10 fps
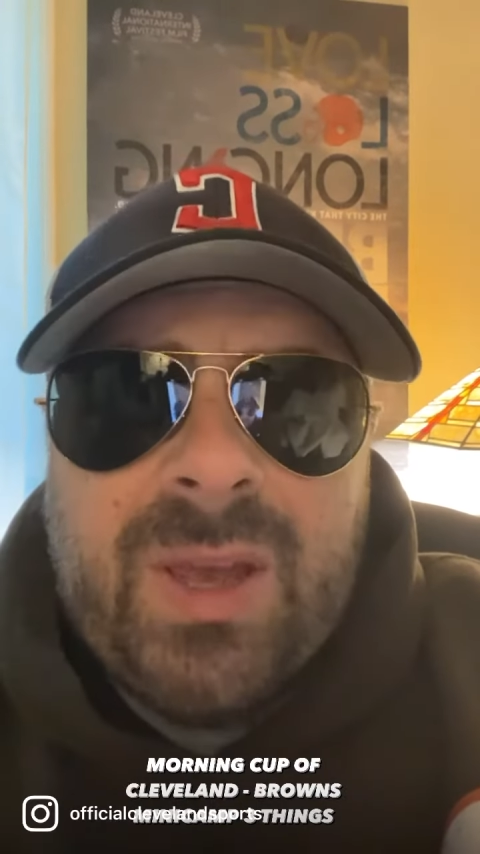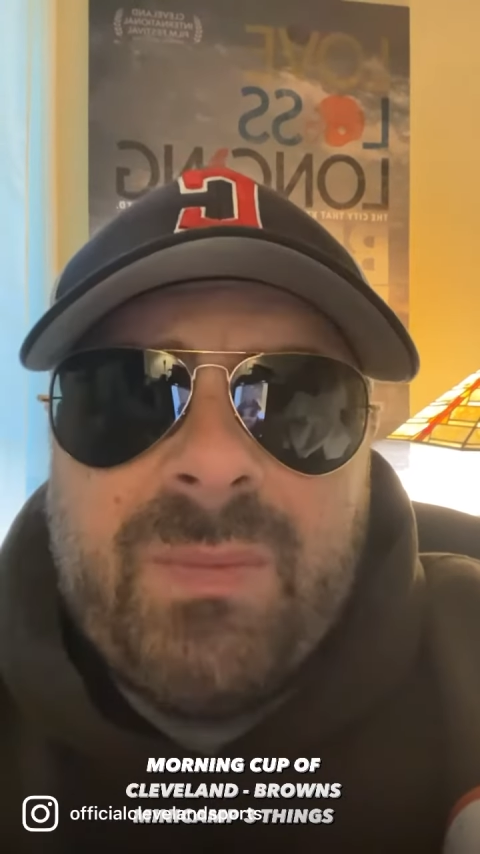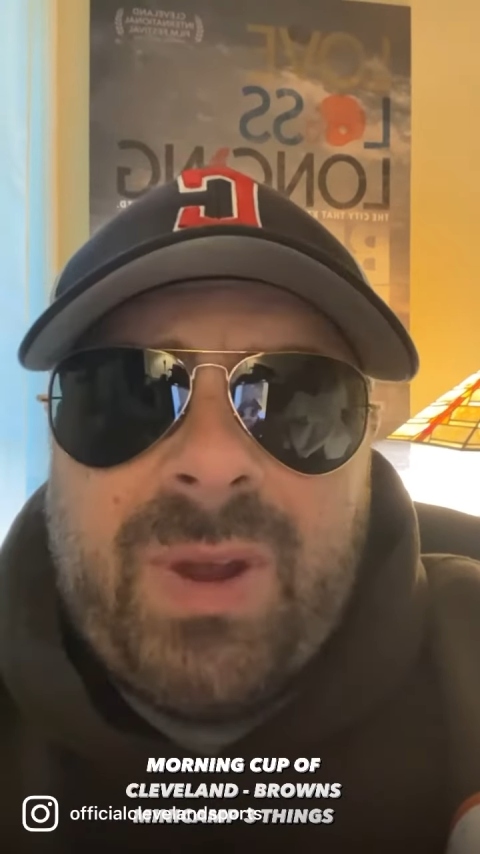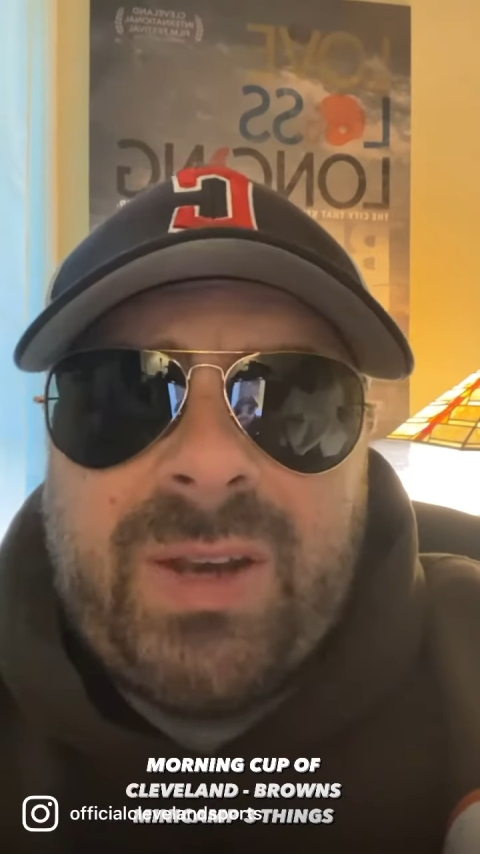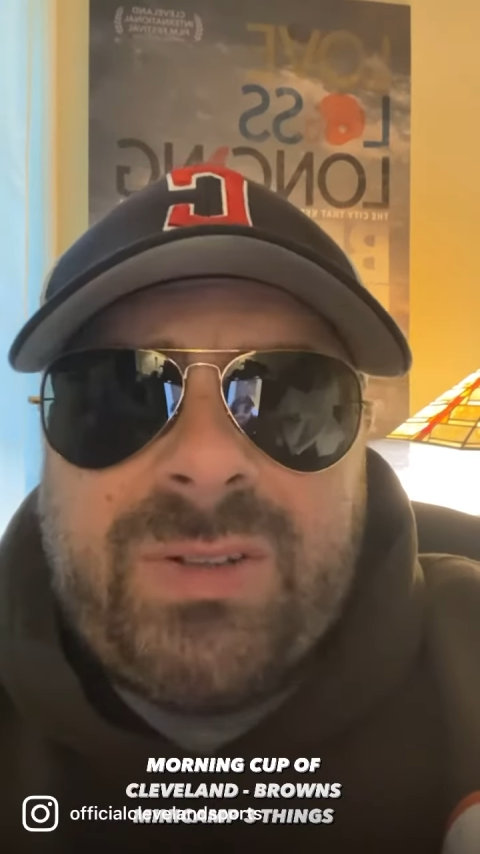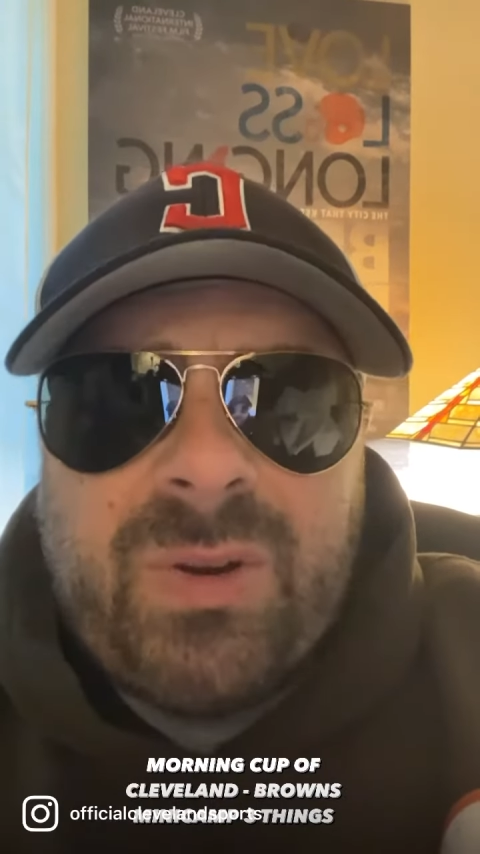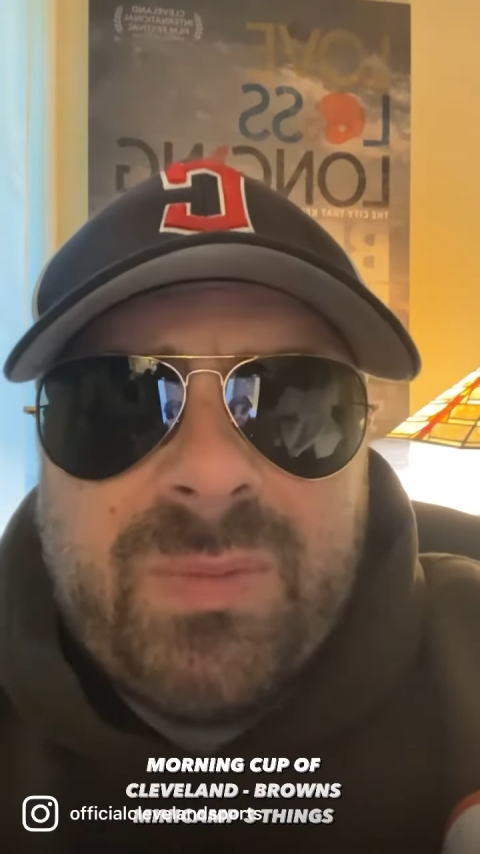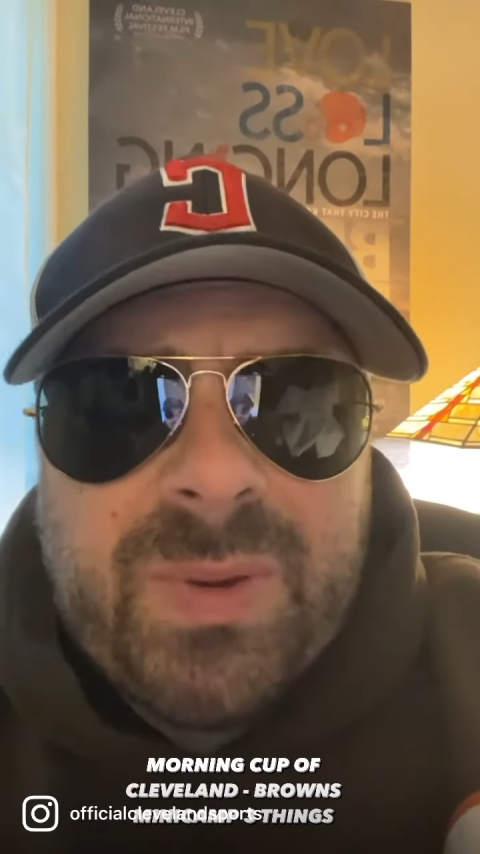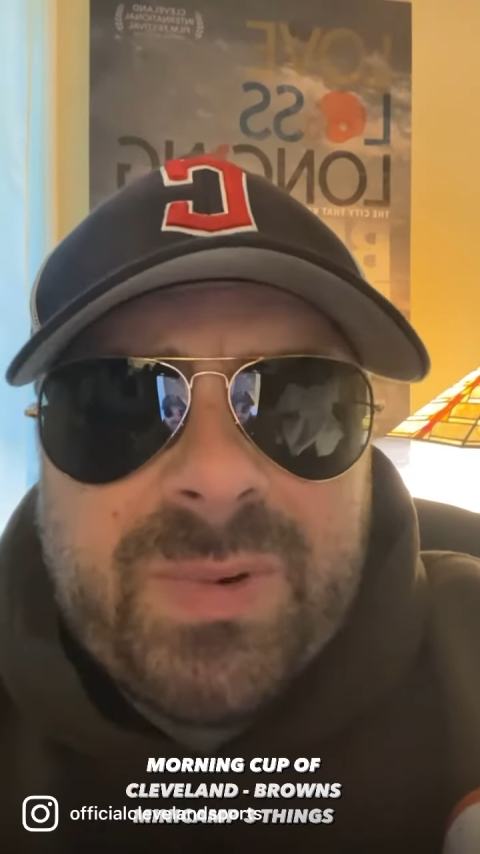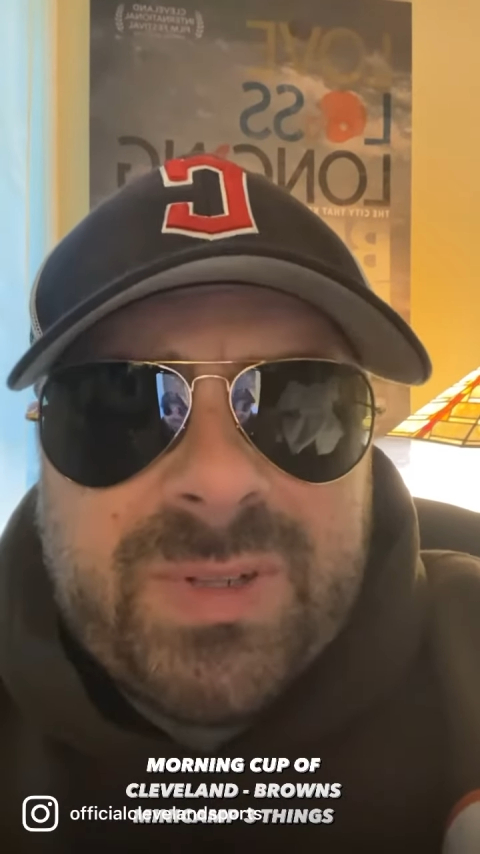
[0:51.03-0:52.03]
But I don't
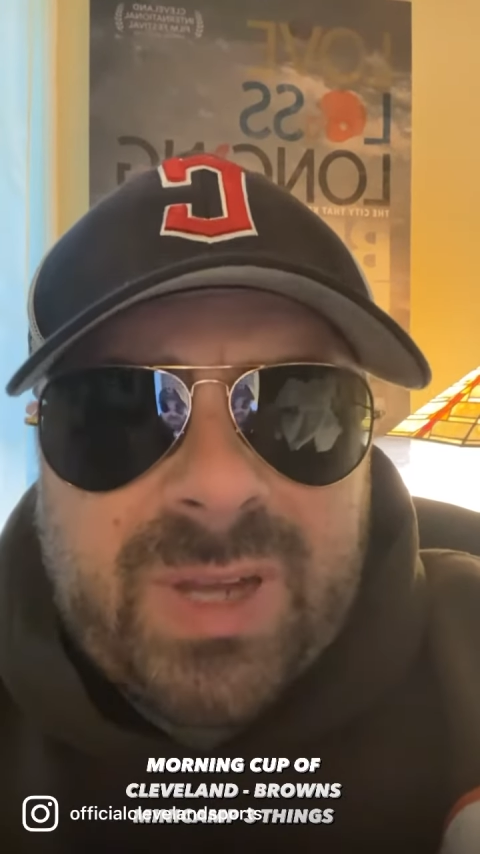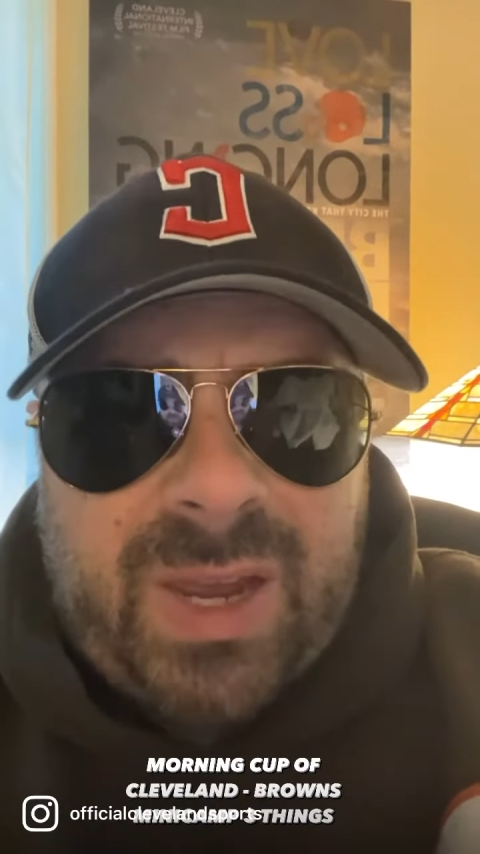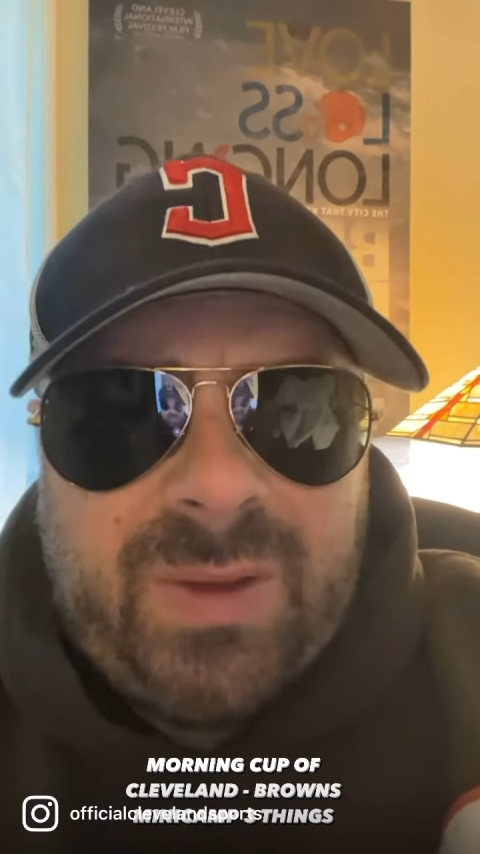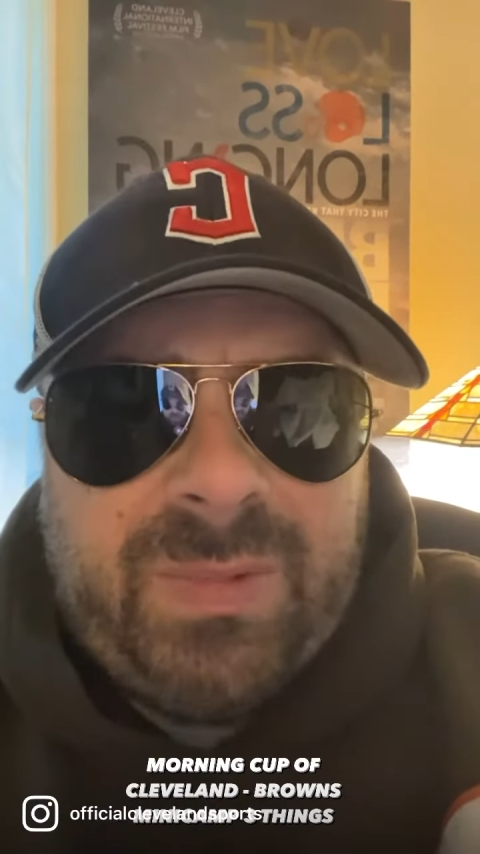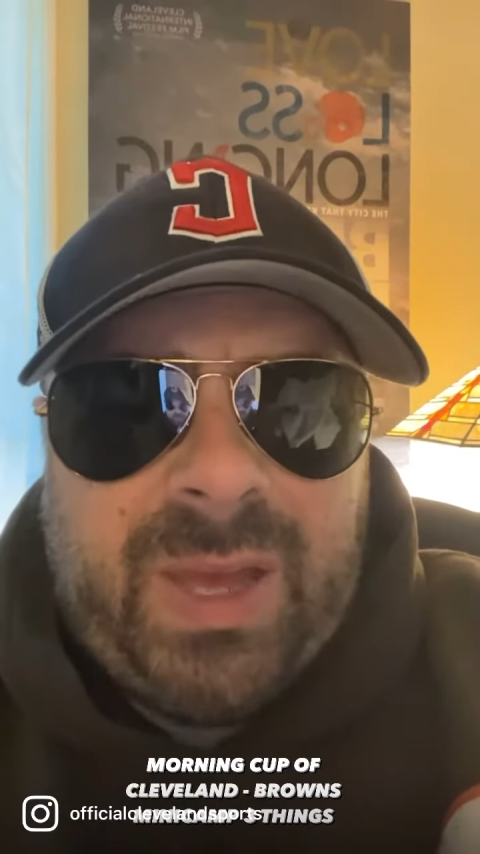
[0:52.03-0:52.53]
remember a time